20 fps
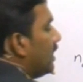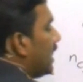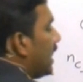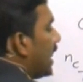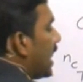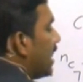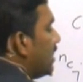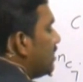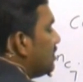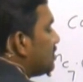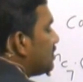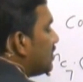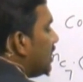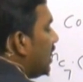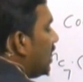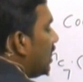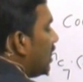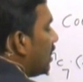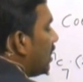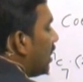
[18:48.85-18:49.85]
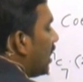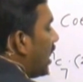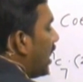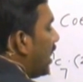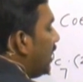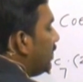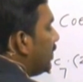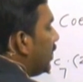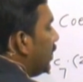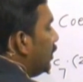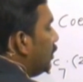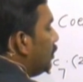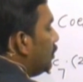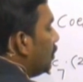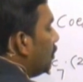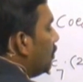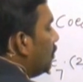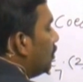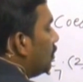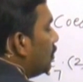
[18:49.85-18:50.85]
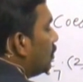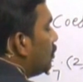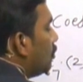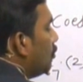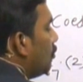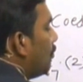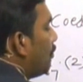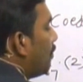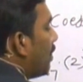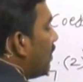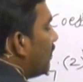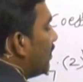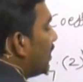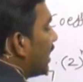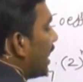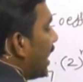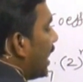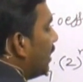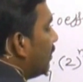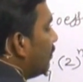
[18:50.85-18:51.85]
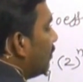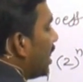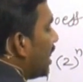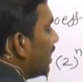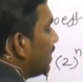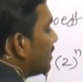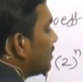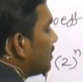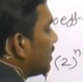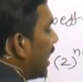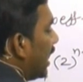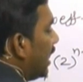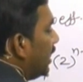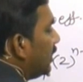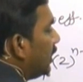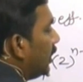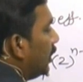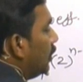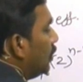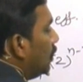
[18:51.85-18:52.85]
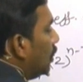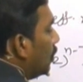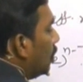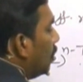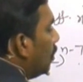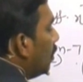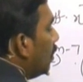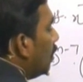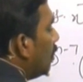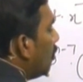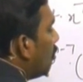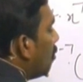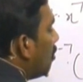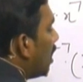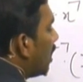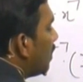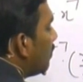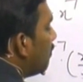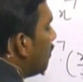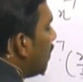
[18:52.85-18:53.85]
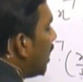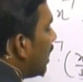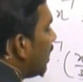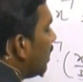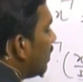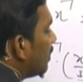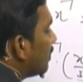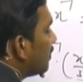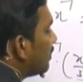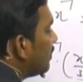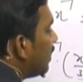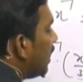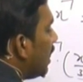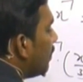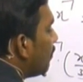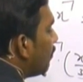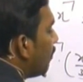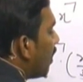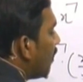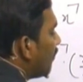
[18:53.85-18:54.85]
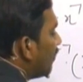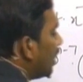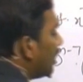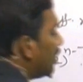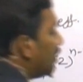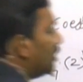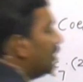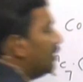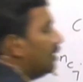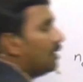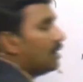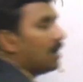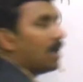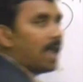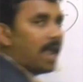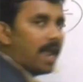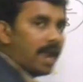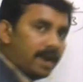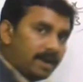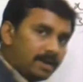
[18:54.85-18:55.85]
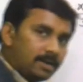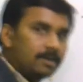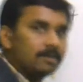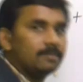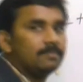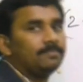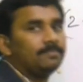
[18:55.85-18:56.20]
nc 8 into 2 power n minus 8 into 1 by 3 power 8.